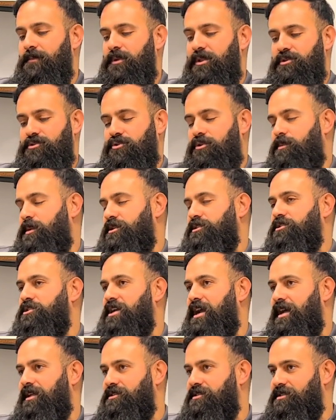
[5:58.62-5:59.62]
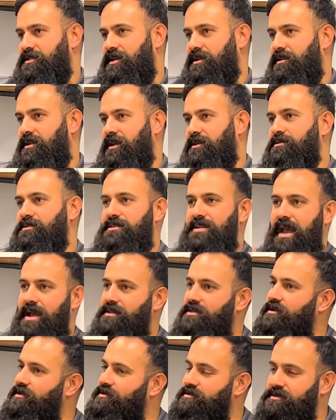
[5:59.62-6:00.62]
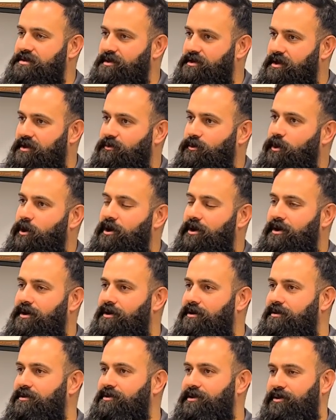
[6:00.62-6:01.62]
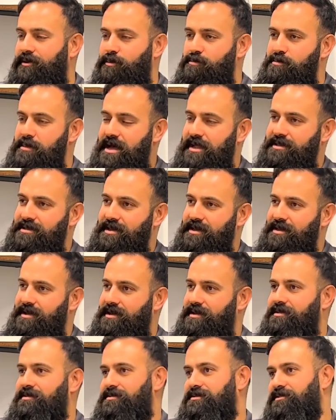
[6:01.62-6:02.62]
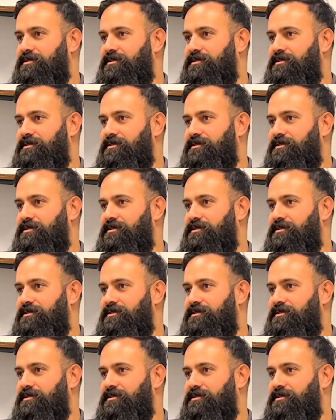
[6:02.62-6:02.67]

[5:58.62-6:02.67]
But there's a whole bunch of challenges there. Like these tanks are thin wall, you're melting it,